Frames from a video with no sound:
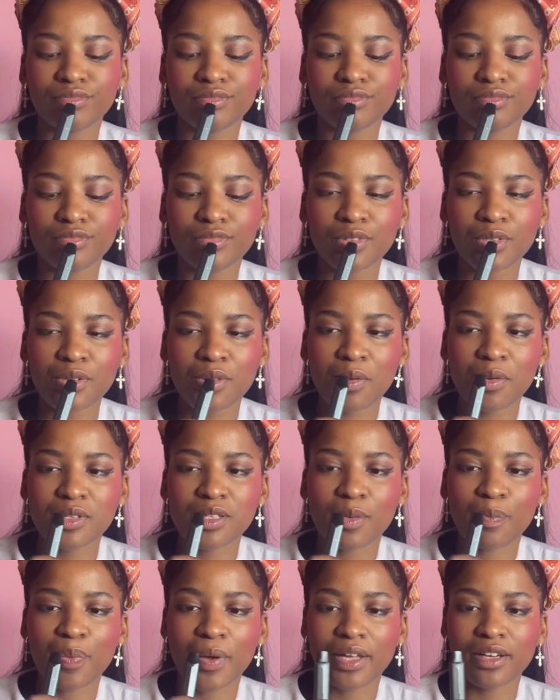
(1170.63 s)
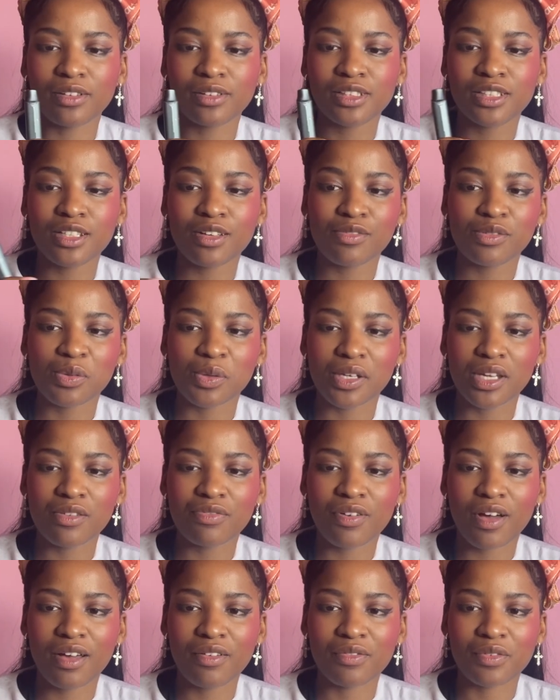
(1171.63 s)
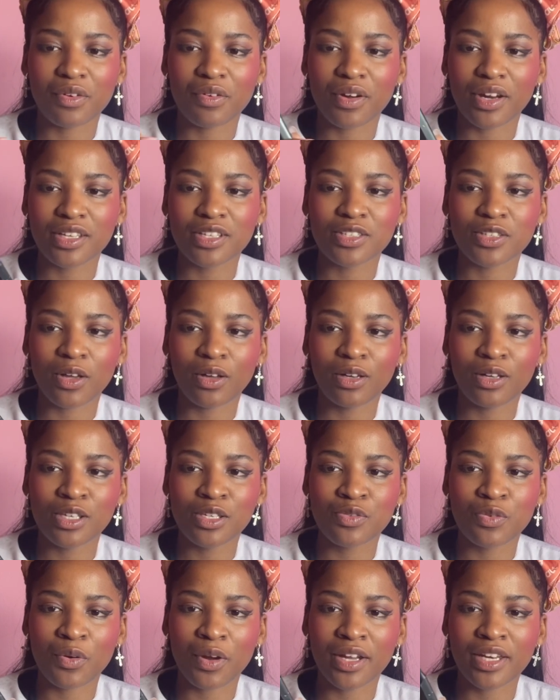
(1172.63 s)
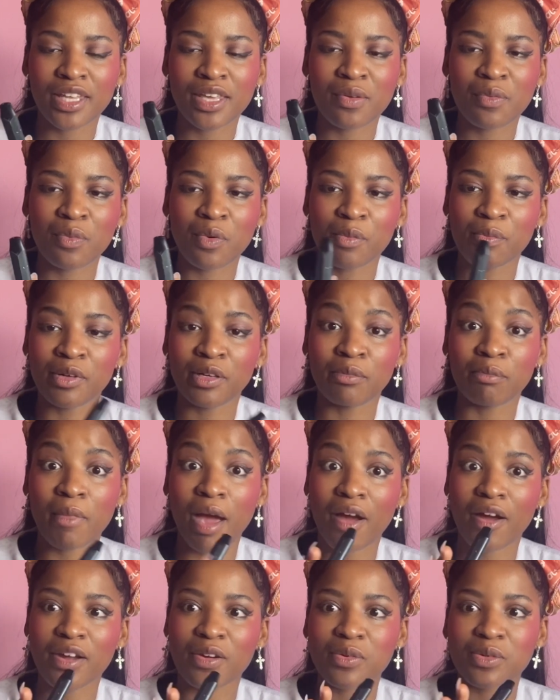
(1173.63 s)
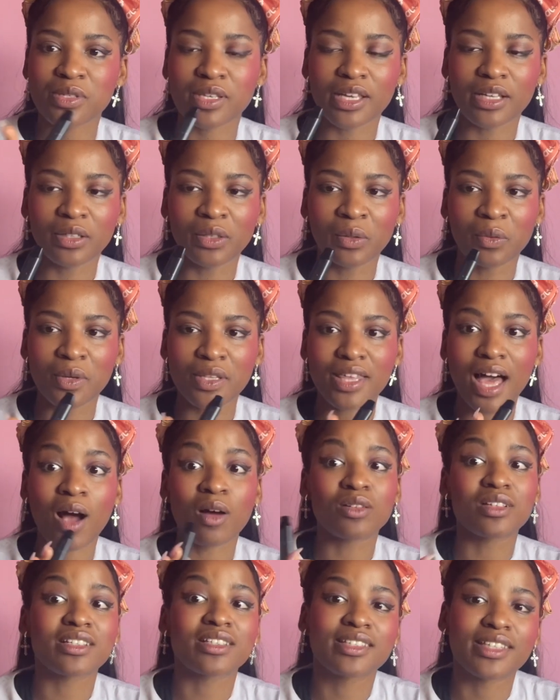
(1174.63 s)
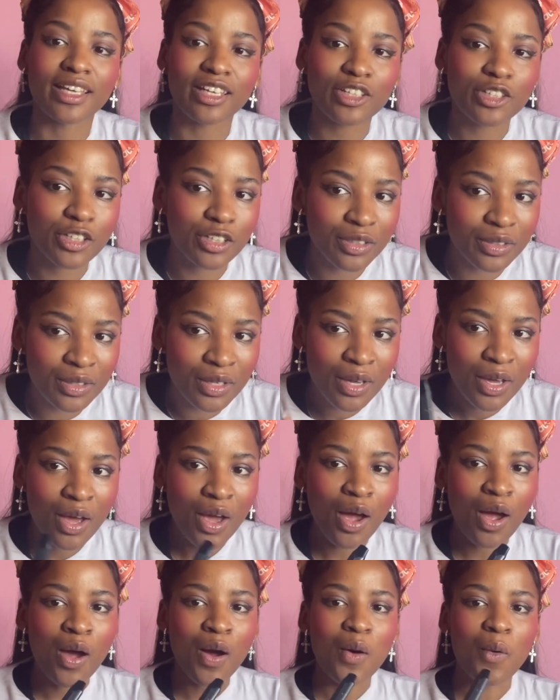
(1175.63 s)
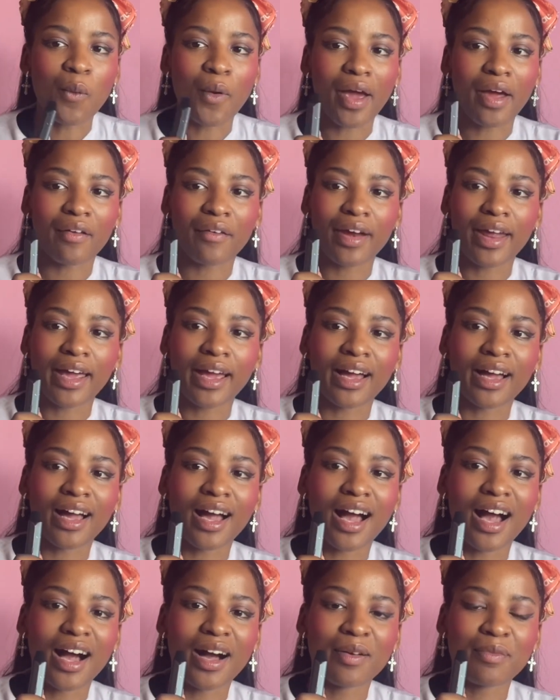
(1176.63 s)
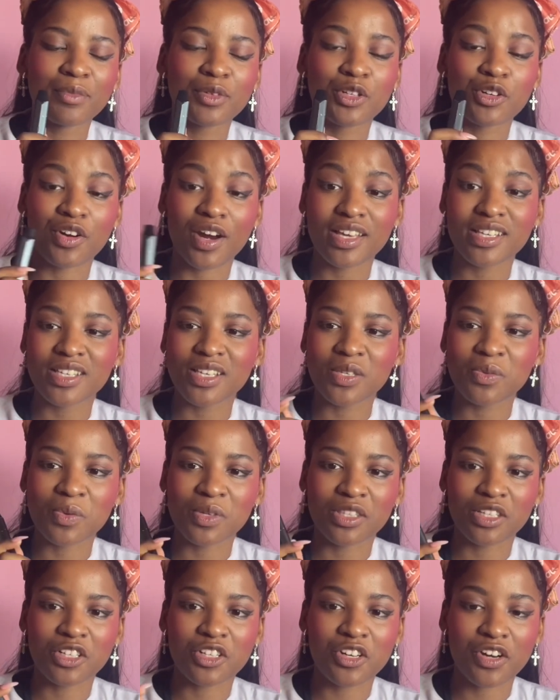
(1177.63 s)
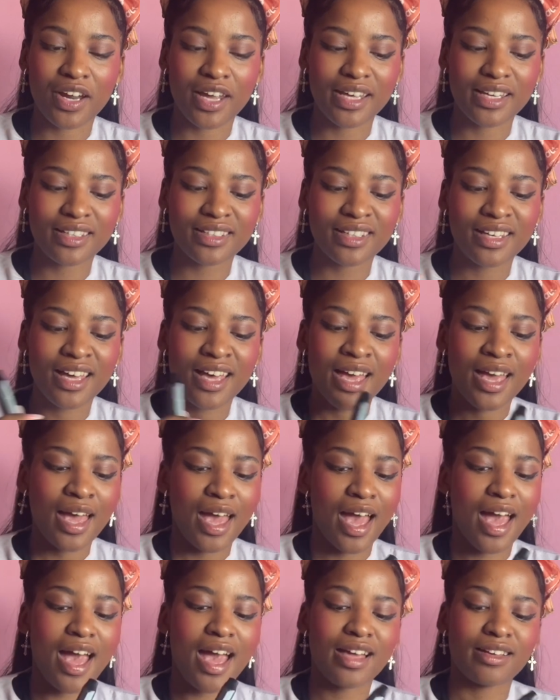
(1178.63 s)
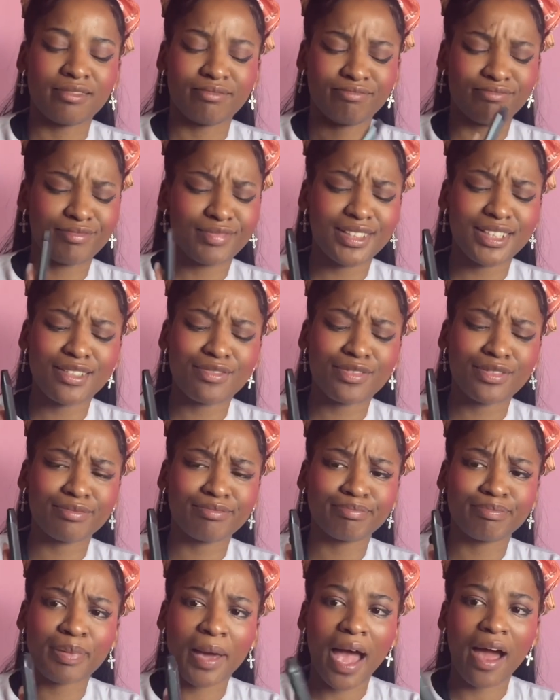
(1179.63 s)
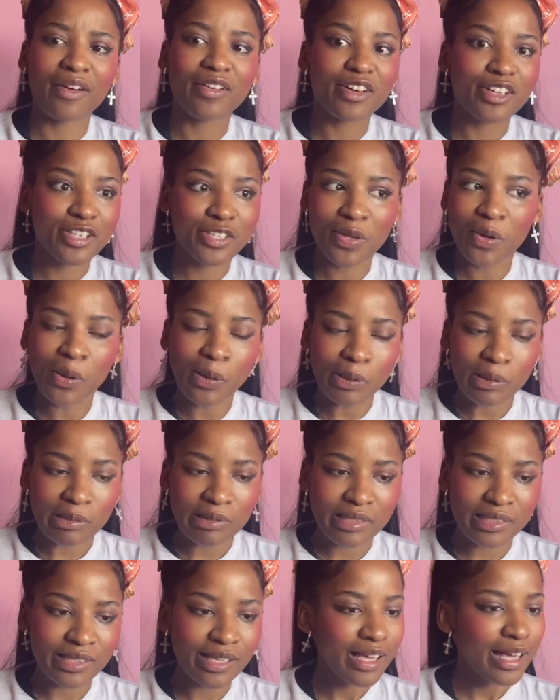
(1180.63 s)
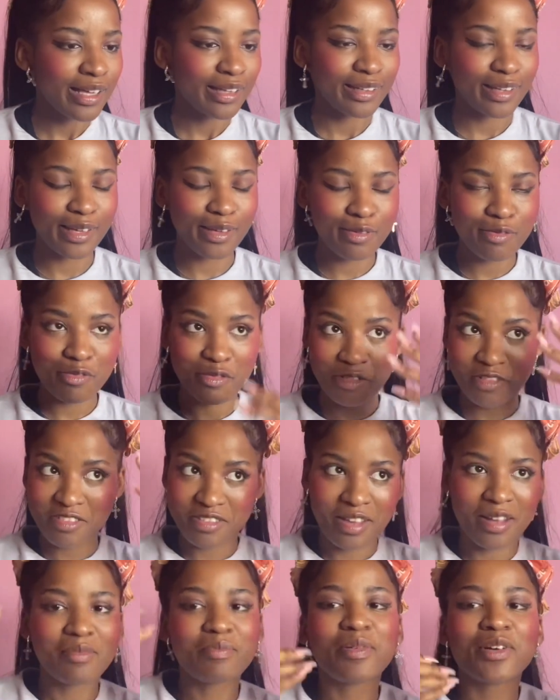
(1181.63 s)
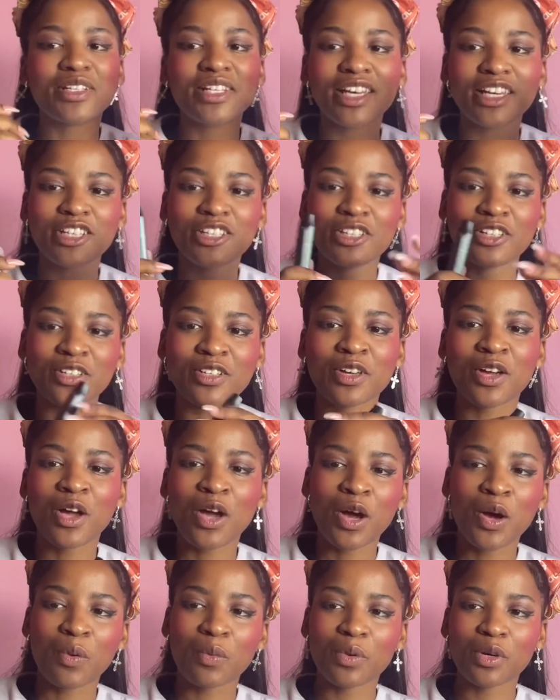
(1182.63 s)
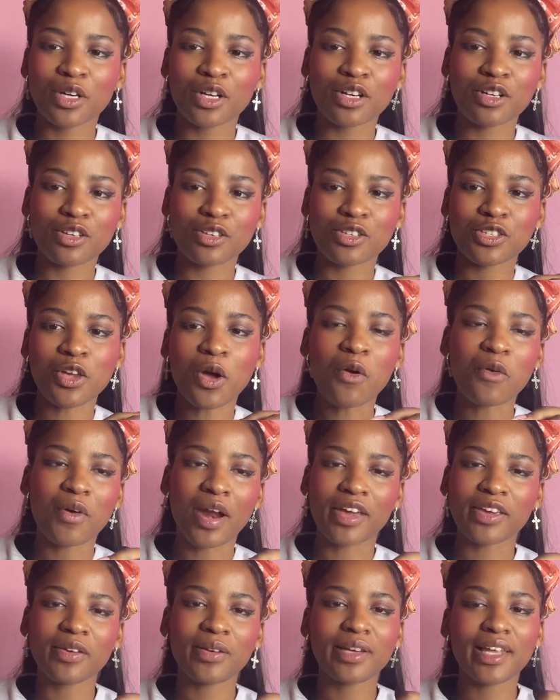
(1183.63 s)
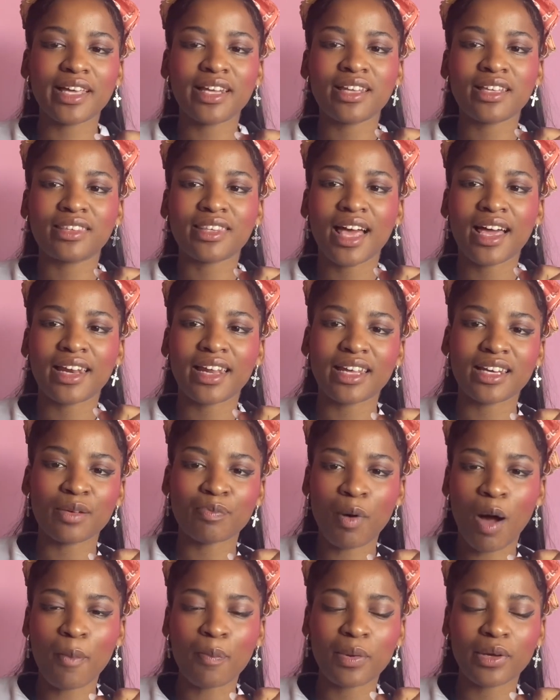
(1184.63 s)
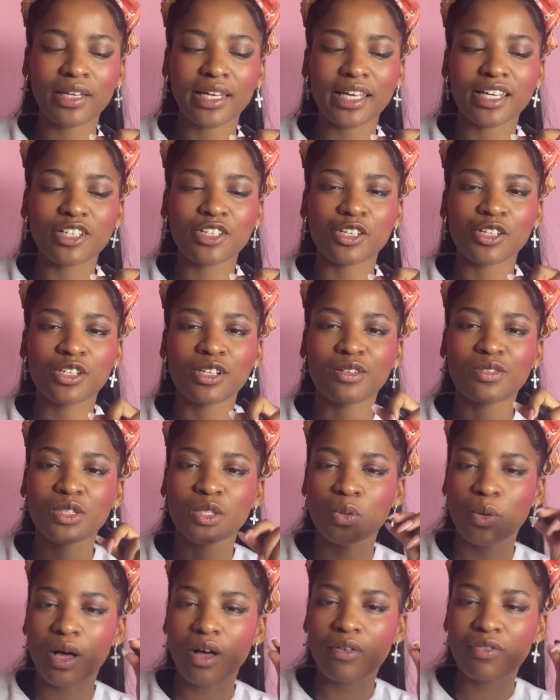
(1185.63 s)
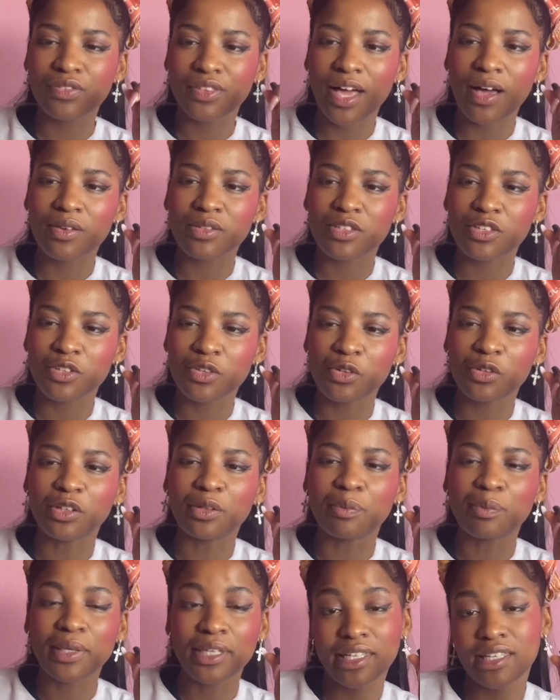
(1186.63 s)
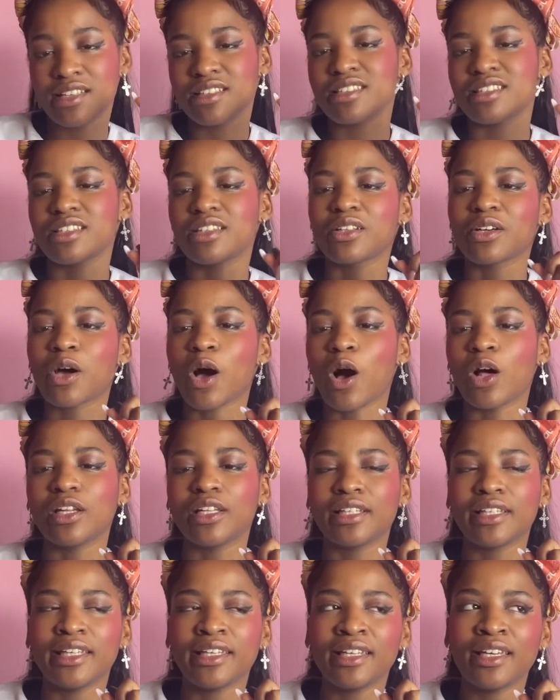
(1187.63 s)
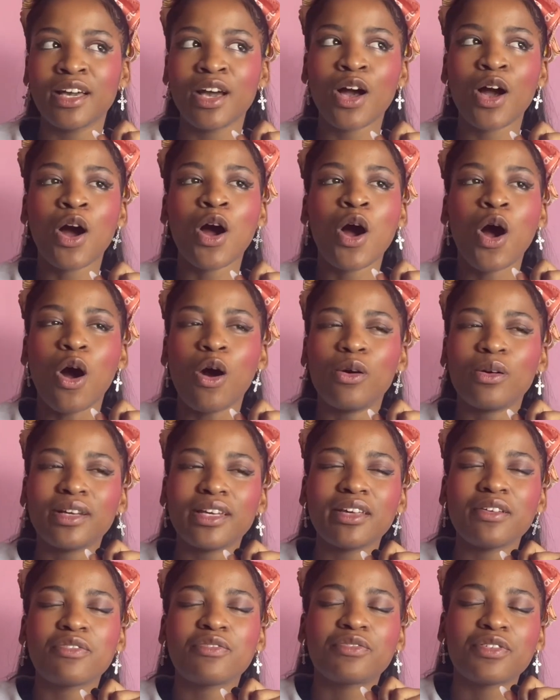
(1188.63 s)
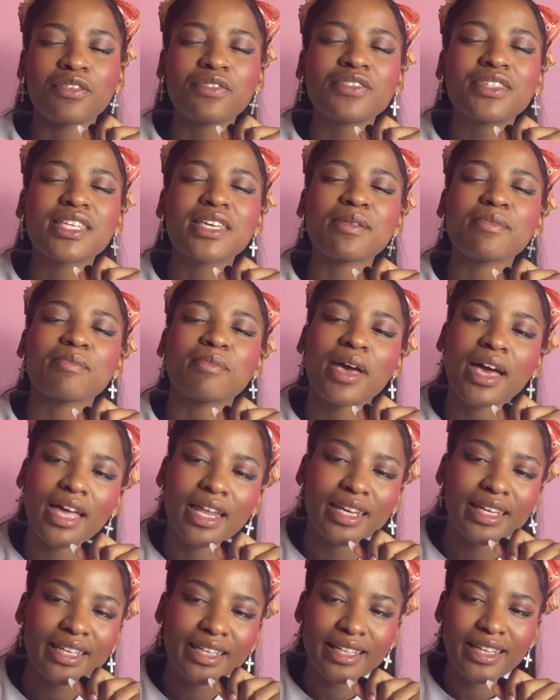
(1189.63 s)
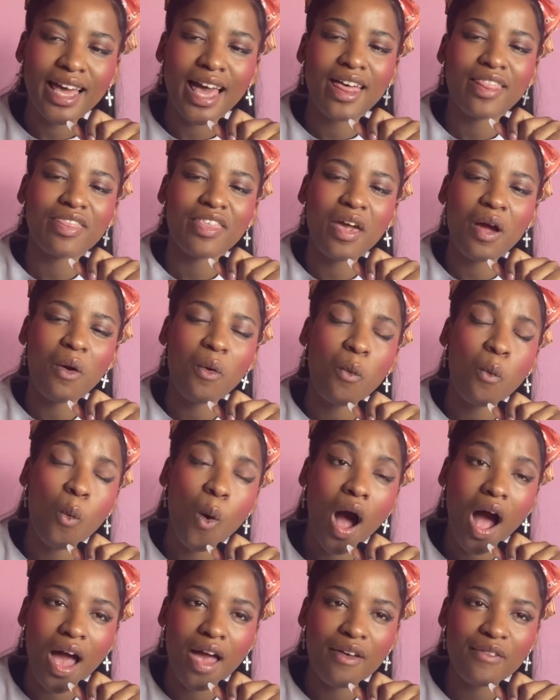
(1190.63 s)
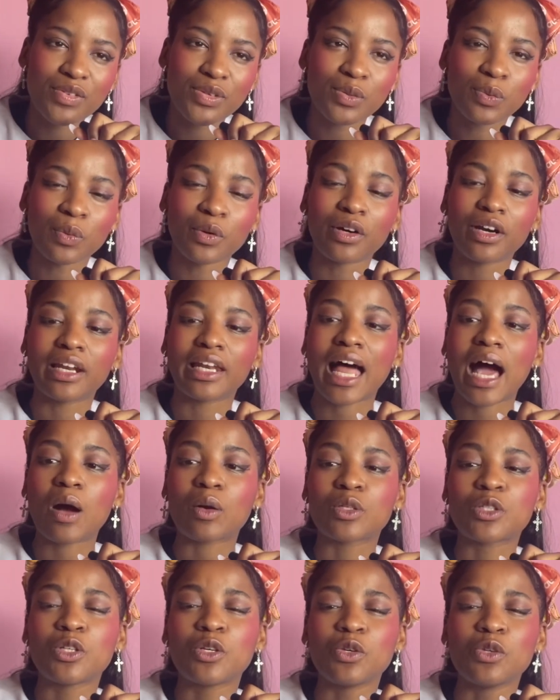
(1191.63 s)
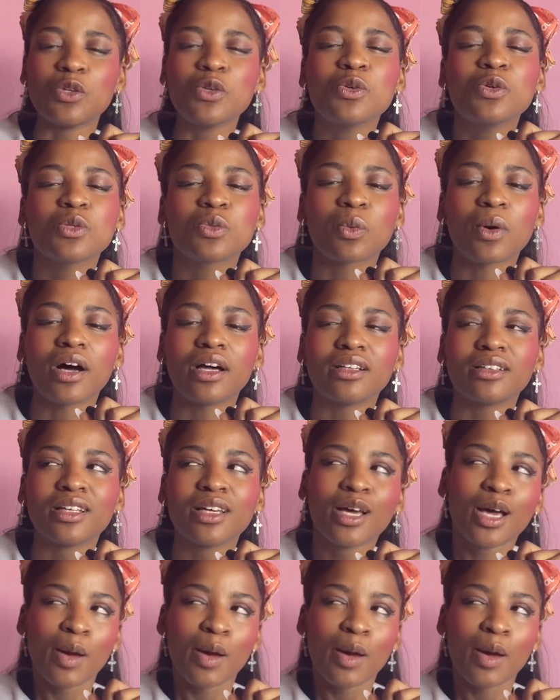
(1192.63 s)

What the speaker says: You know, there was a penalty of 25 Ryk for any woman married or single without distinction wearing dresses with a train, and even parasols like for sun protection, were so regulated that in a population of 12,000 Europeans in the colony, only 50 men and their wives were allowed to use one.